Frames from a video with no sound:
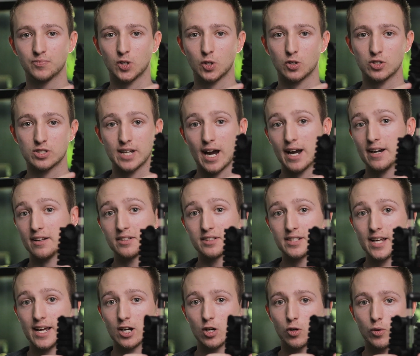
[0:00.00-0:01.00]
or side of the
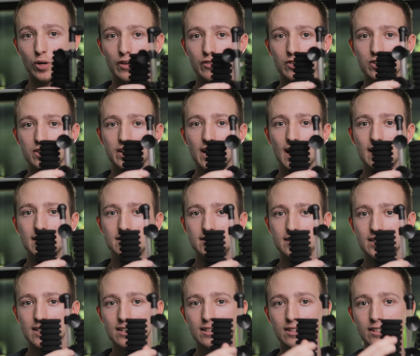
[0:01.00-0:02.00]
tank or whatever. You can kind of
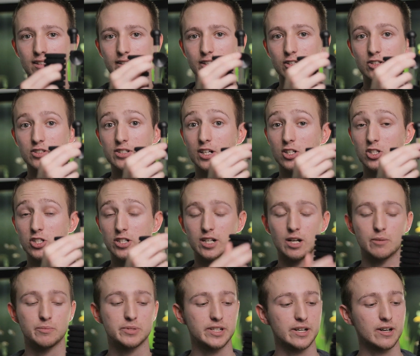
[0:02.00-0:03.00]
see there's suction
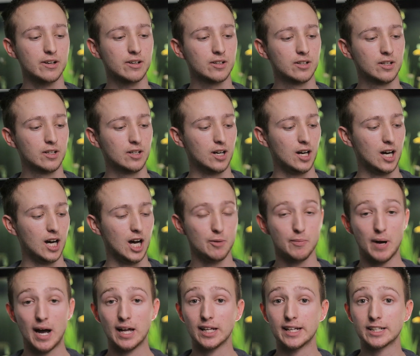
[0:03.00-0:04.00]
cups there.
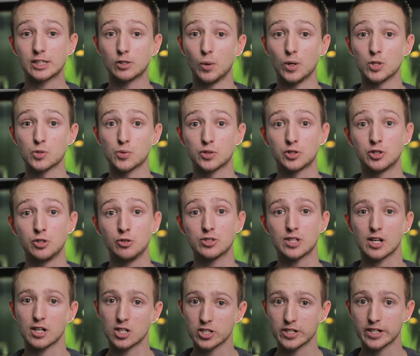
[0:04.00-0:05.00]
I like the ones with two
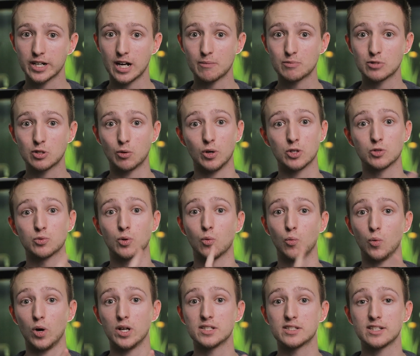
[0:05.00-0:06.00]
suction cups. The ones with
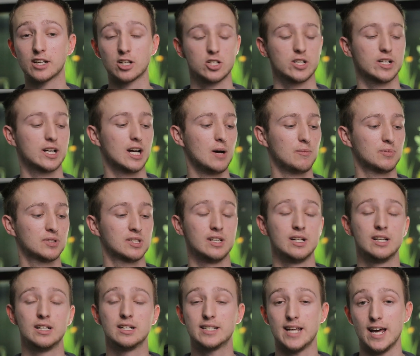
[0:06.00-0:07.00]
one suction cups
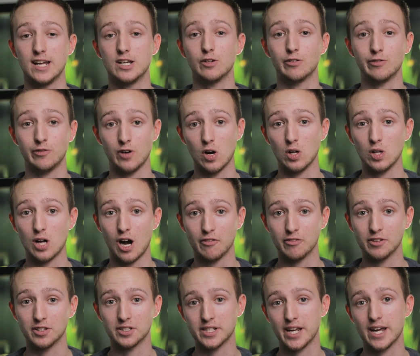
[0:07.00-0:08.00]
tend to fall
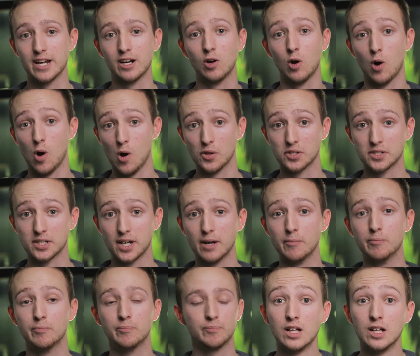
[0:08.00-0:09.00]
off of the tank all the
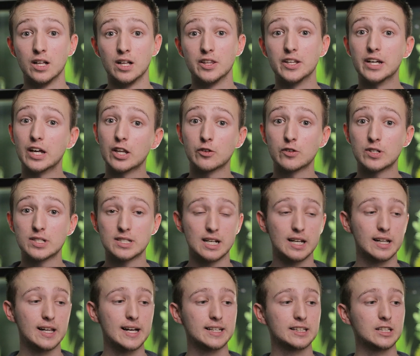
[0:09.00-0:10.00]
time. The other reason
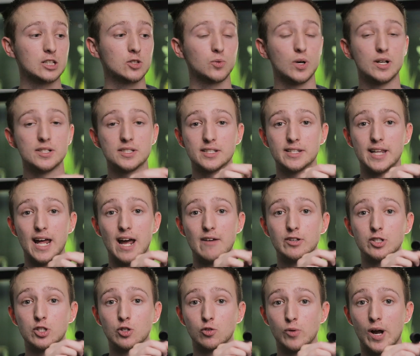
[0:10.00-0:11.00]
I like these ones is they
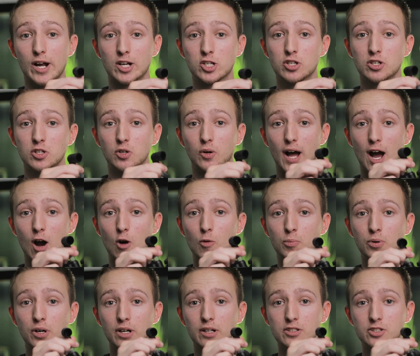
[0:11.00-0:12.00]
have a directional
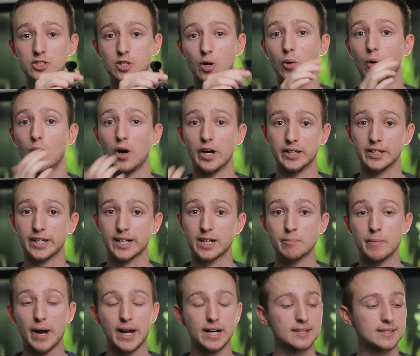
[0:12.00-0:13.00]
output. So in like
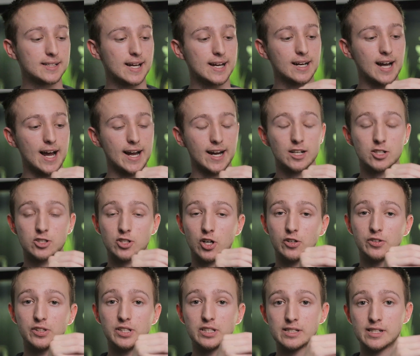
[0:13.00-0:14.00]
a beta tank, I can
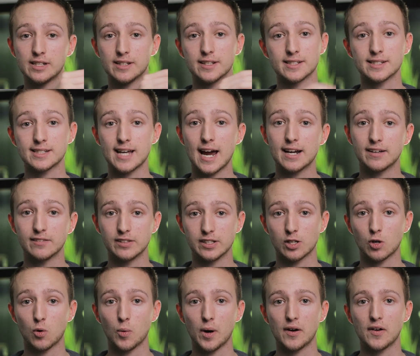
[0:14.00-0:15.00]
turn this to the side of
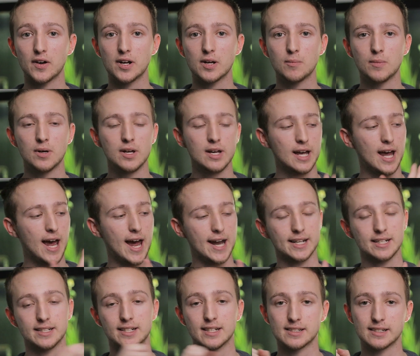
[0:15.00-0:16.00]
the aquarium
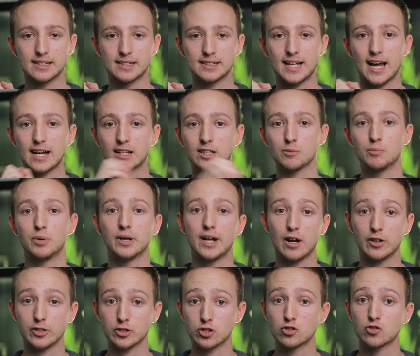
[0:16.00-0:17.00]
and it doesn't exactly put
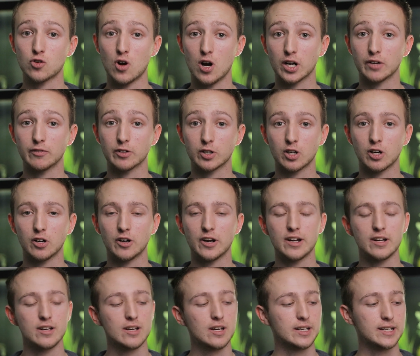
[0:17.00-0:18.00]
out as strong of a
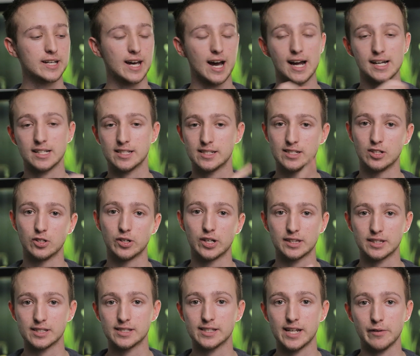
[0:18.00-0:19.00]
current, yet I still
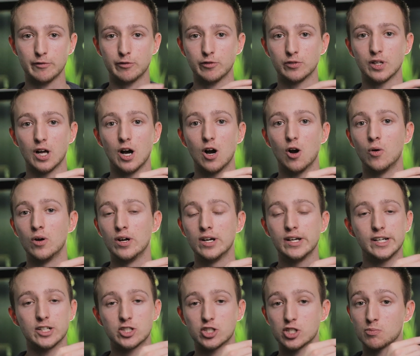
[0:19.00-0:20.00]
get the same flow.
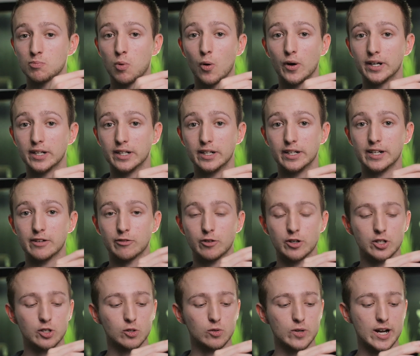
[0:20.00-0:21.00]
It's just pointed a
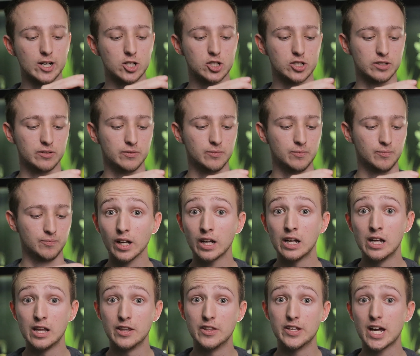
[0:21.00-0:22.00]
different direction.
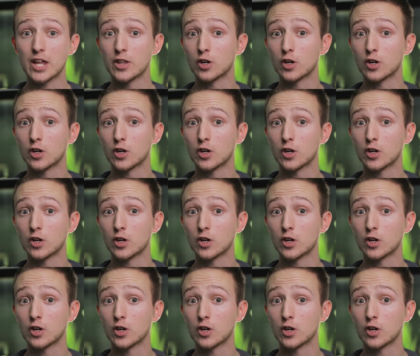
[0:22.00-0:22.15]
The